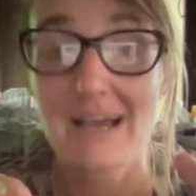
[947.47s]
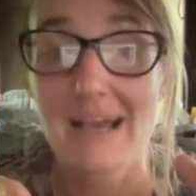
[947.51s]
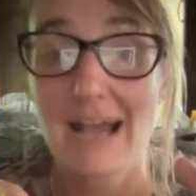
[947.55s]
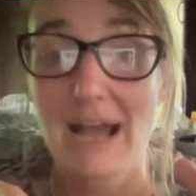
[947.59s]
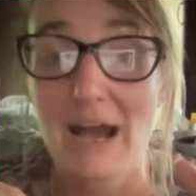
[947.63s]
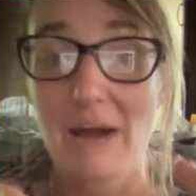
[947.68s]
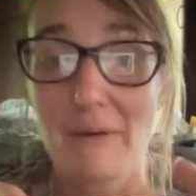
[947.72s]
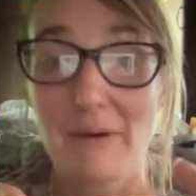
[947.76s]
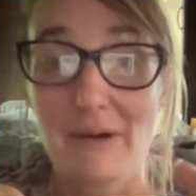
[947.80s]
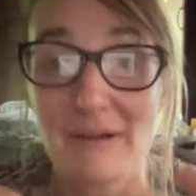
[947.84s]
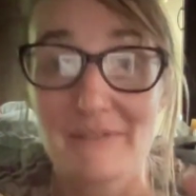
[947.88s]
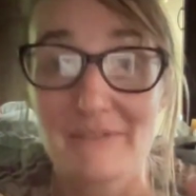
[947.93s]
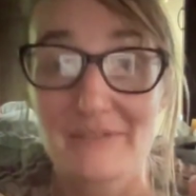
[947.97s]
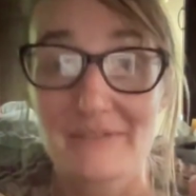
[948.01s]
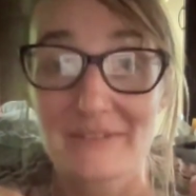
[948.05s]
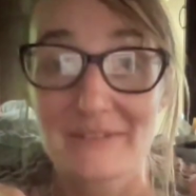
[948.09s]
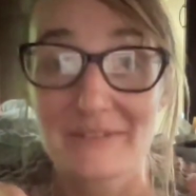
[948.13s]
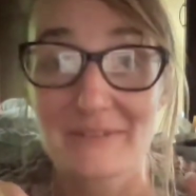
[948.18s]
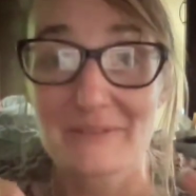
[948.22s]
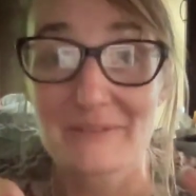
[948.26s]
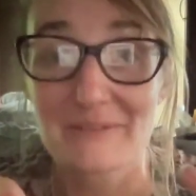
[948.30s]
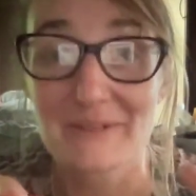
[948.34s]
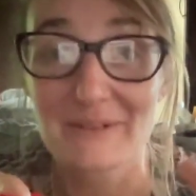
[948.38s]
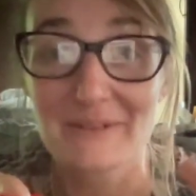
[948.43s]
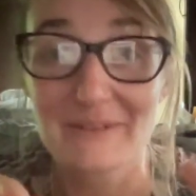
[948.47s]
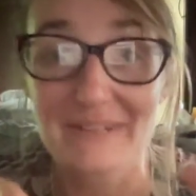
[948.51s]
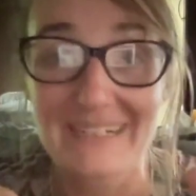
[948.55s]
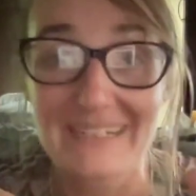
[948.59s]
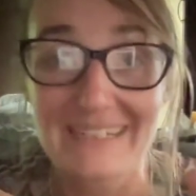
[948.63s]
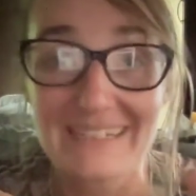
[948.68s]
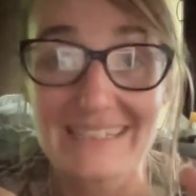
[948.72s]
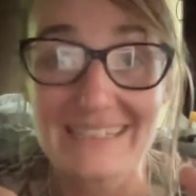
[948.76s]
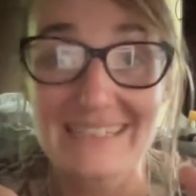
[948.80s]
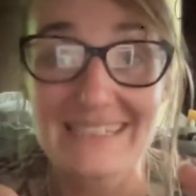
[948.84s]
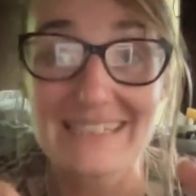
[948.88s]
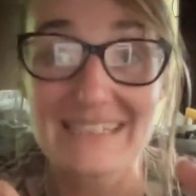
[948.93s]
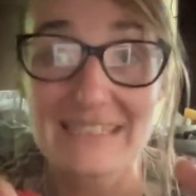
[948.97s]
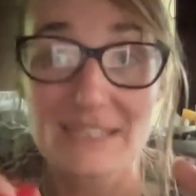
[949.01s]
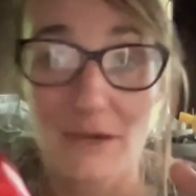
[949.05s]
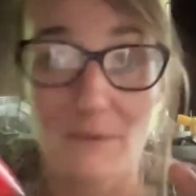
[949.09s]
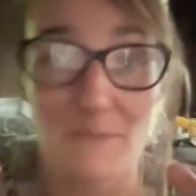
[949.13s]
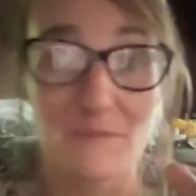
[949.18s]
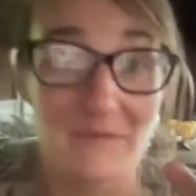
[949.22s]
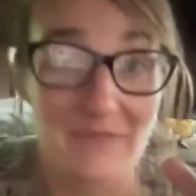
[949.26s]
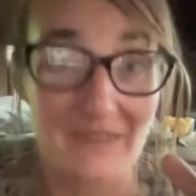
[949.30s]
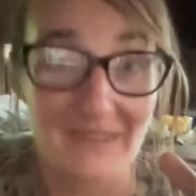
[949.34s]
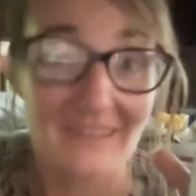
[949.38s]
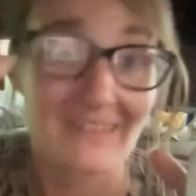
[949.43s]
However, we're in
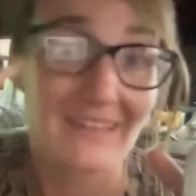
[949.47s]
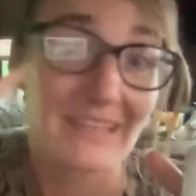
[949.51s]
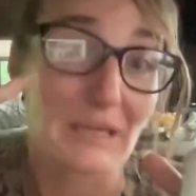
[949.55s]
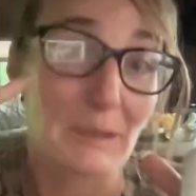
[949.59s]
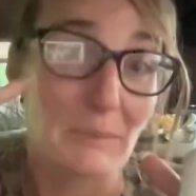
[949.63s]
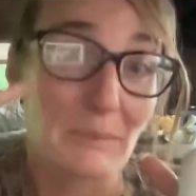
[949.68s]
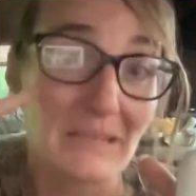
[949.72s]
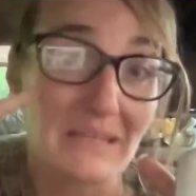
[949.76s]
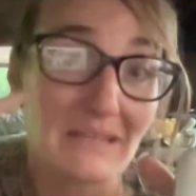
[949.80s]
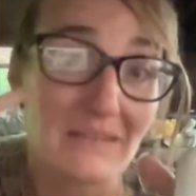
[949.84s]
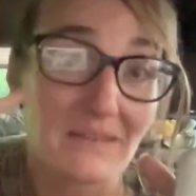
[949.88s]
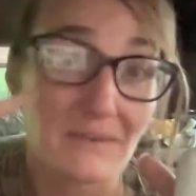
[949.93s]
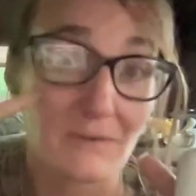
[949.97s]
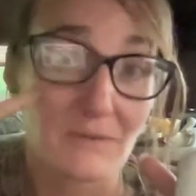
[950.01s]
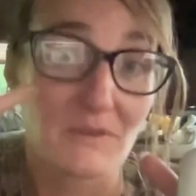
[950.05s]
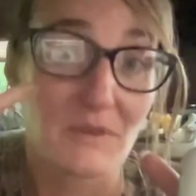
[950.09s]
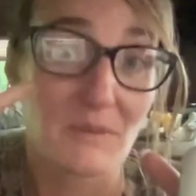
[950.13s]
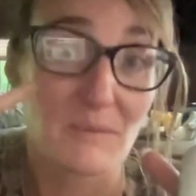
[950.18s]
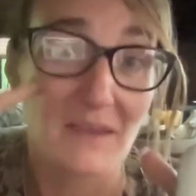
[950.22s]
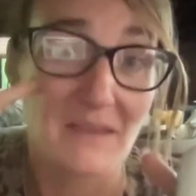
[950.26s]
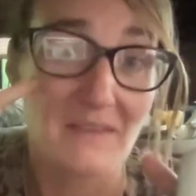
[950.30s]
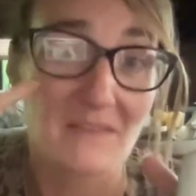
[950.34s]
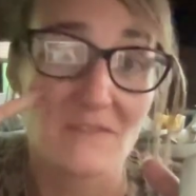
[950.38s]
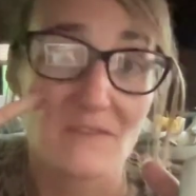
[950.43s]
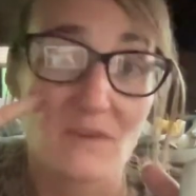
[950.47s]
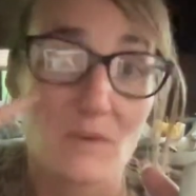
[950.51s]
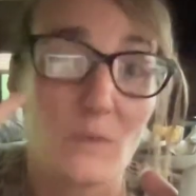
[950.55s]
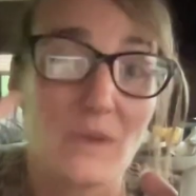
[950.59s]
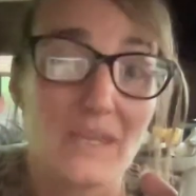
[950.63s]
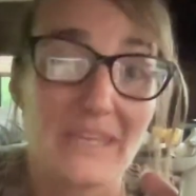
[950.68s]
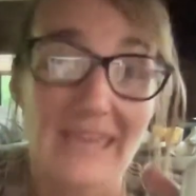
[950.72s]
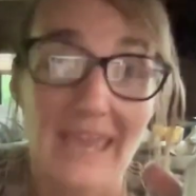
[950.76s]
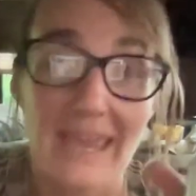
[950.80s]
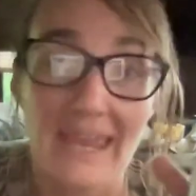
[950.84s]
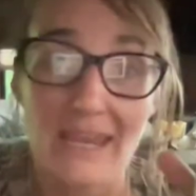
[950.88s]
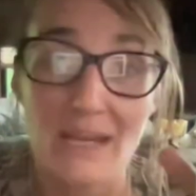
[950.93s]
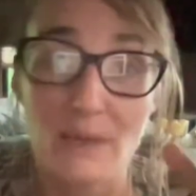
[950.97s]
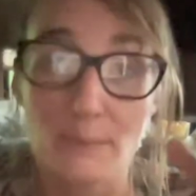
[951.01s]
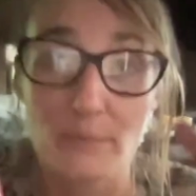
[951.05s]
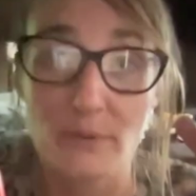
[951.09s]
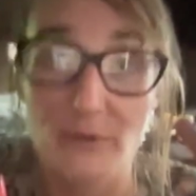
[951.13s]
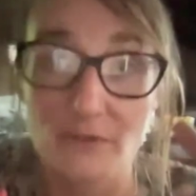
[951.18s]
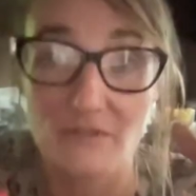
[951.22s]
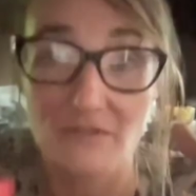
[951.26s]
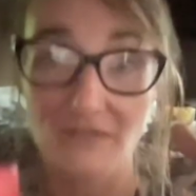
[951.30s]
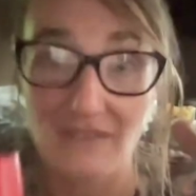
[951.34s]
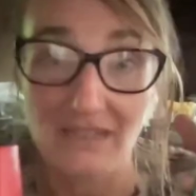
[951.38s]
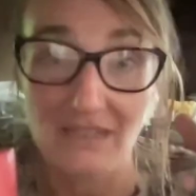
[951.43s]
something like a meat suit that makes it so we can't
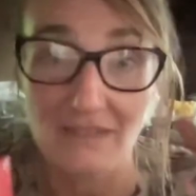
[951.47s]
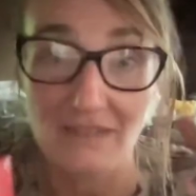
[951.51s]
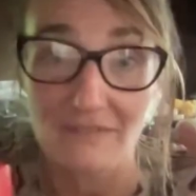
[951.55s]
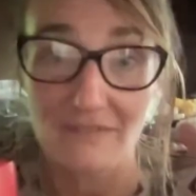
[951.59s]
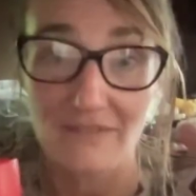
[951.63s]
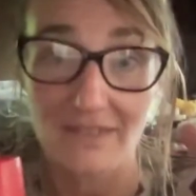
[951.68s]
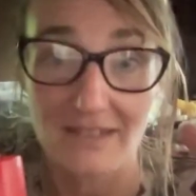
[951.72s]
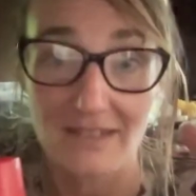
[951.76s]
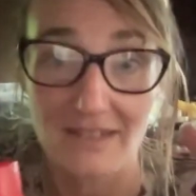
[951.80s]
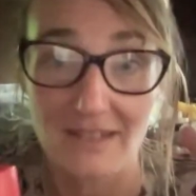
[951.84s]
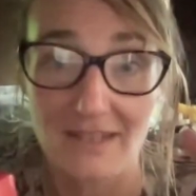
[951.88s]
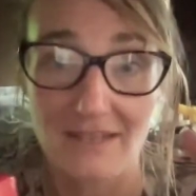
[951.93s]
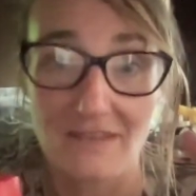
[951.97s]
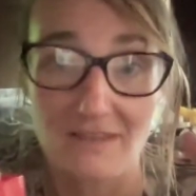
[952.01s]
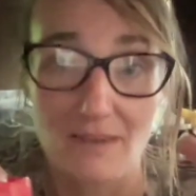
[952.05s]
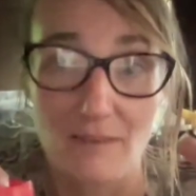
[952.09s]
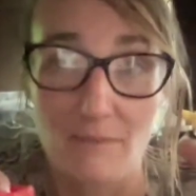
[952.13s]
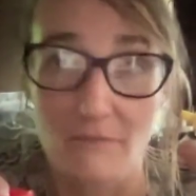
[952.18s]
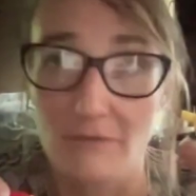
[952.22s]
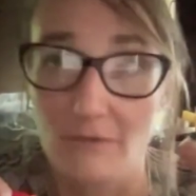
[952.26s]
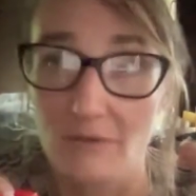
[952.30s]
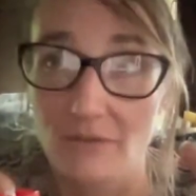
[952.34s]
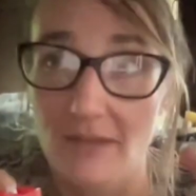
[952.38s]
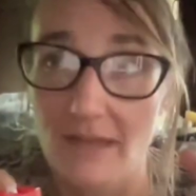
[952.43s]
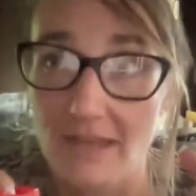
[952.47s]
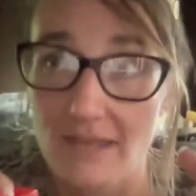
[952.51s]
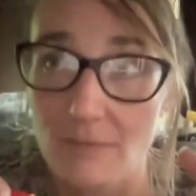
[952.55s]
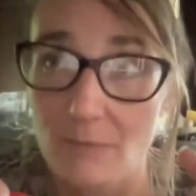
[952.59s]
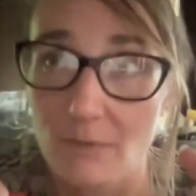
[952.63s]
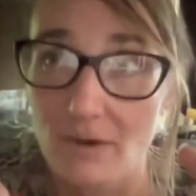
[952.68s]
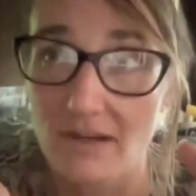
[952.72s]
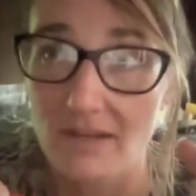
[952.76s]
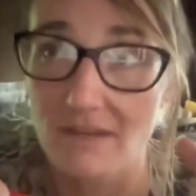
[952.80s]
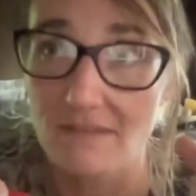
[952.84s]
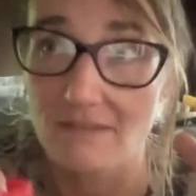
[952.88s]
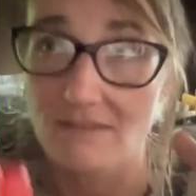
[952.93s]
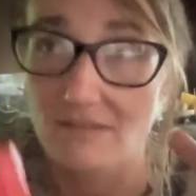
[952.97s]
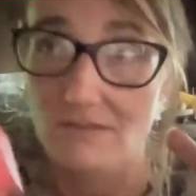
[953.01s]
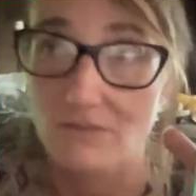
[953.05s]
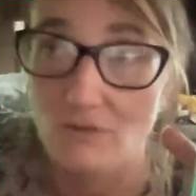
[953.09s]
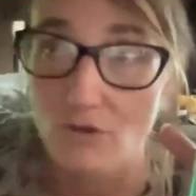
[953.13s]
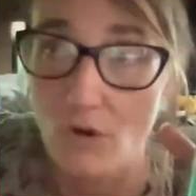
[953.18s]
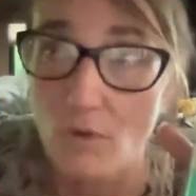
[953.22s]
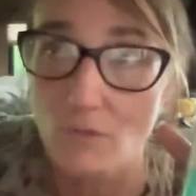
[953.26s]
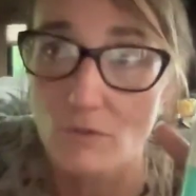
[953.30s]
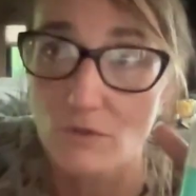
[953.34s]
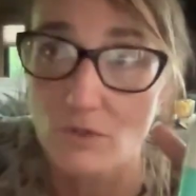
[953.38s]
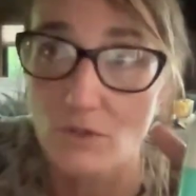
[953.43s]
perceive it except for like when it's
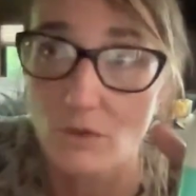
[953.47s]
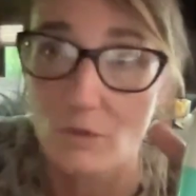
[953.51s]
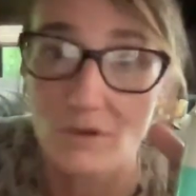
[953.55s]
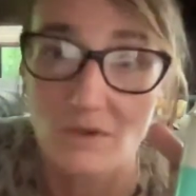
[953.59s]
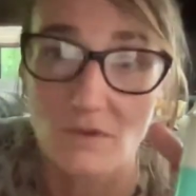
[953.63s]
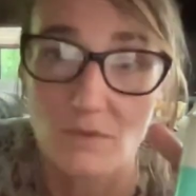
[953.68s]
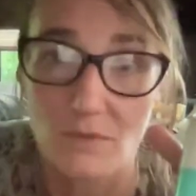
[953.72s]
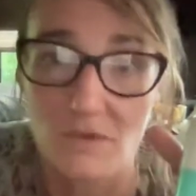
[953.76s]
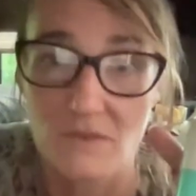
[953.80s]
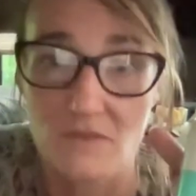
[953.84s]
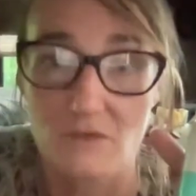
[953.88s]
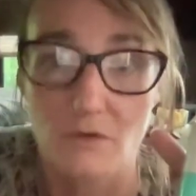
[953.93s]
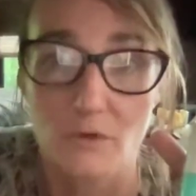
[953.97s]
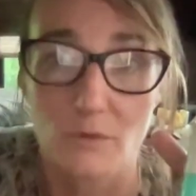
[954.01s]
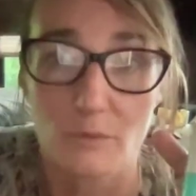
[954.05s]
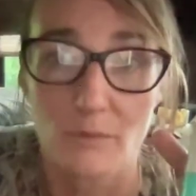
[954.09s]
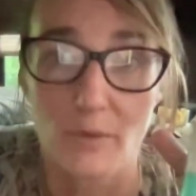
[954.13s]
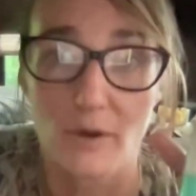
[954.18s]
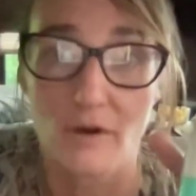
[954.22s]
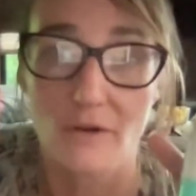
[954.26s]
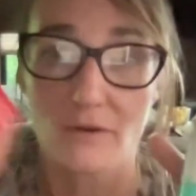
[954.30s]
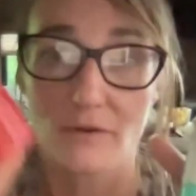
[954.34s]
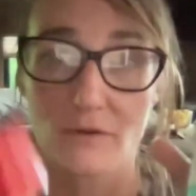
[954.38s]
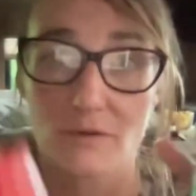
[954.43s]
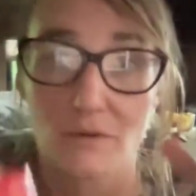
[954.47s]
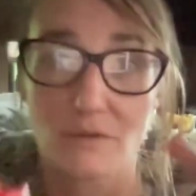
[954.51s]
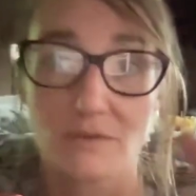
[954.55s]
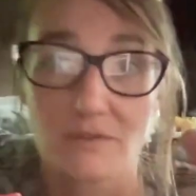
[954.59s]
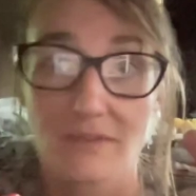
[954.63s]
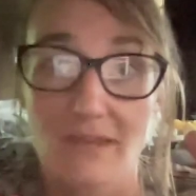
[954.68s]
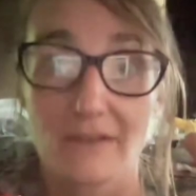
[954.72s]
shown to us with certain particles.